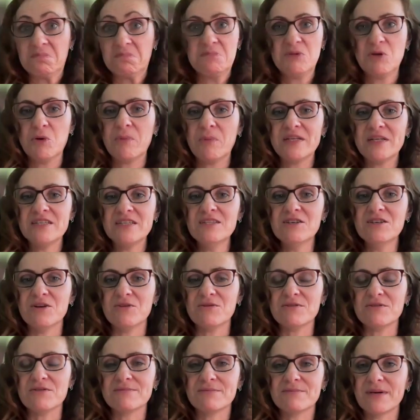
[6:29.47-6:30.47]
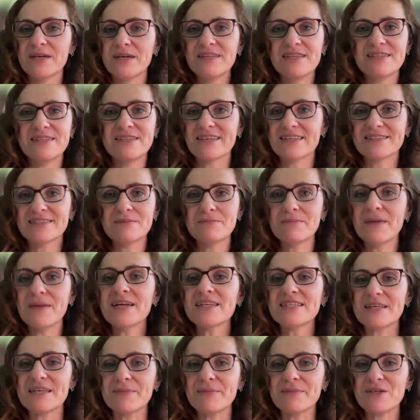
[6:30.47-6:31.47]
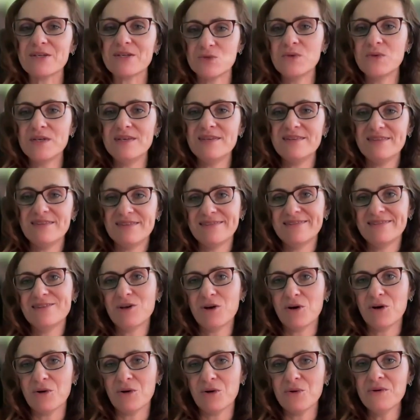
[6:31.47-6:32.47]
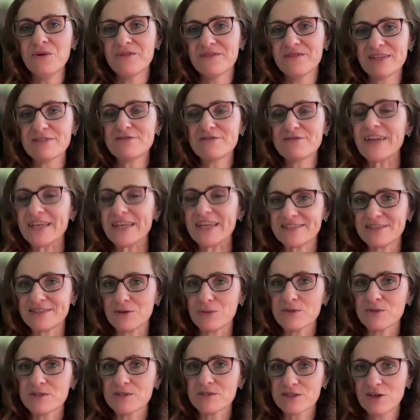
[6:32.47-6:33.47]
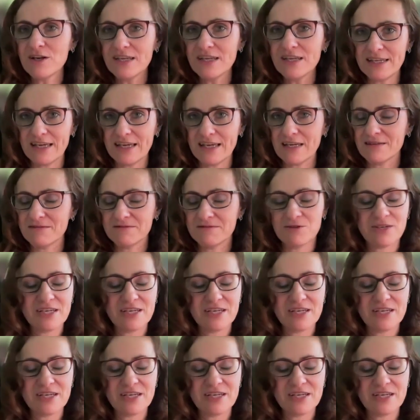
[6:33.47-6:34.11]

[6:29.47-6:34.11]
Nobody knows, but it doesn't matter because we know that Flester was gollening,